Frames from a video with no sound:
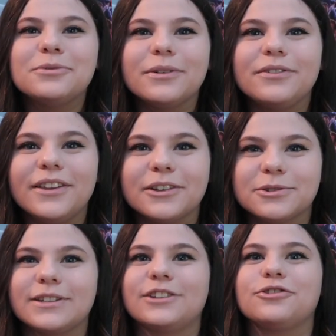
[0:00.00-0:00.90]
when
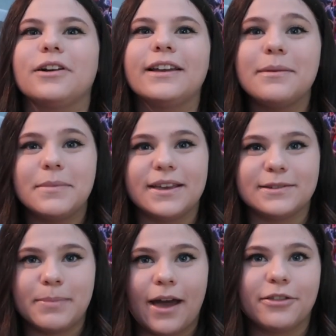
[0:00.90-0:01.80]
Felix was like drunk in
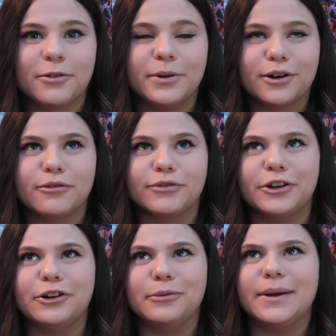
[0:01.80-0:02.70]
Mia's bathroom in her
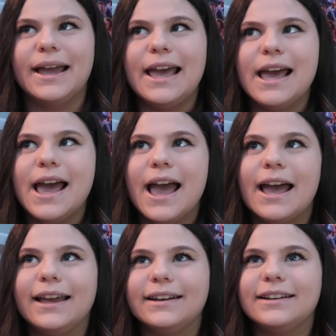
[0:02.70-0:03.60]
room
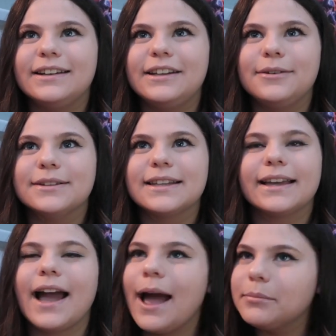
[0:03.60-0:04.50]
and he was
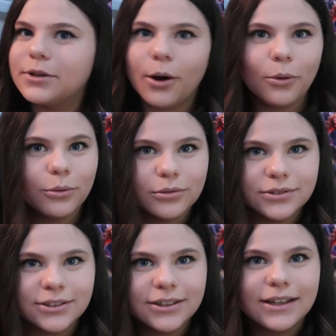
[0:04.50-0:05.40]
like, I'm
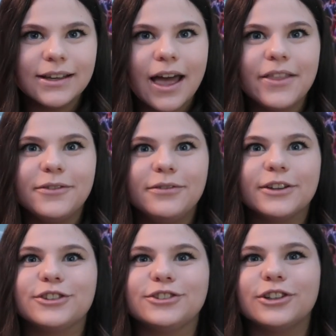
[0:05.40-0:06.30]
cold, and then
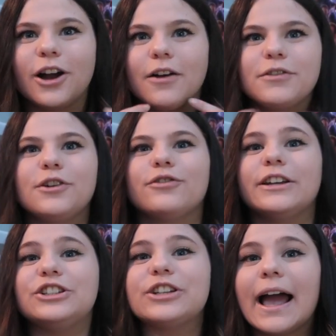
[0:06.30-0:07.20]
Victor took off the
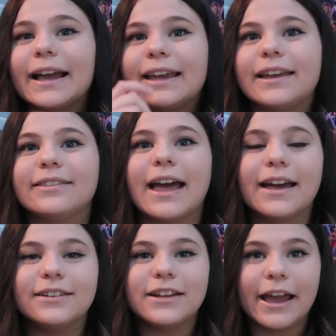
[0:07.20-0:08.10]
green jacket
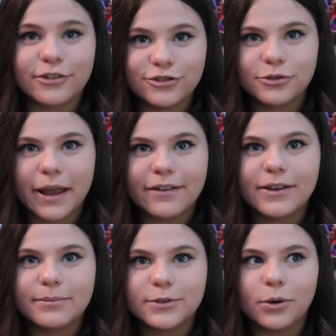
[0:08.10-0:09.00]
that Andrew gave
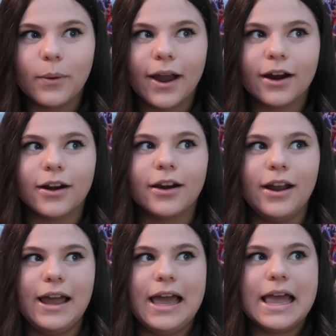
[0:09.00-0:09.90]
him to wear
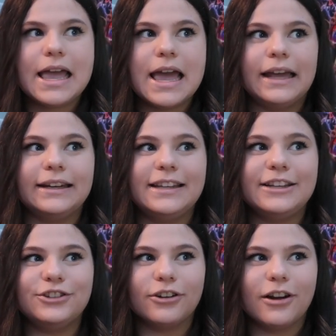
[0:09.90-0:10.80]
and
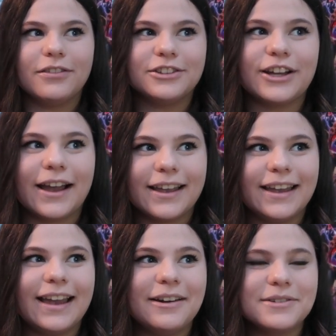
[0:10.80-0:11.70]
he took off the jacket
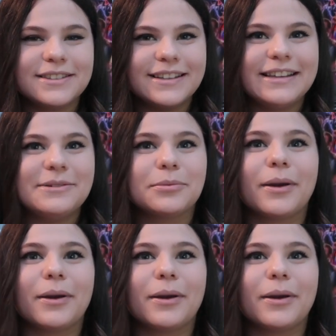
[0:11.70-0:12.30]
and he was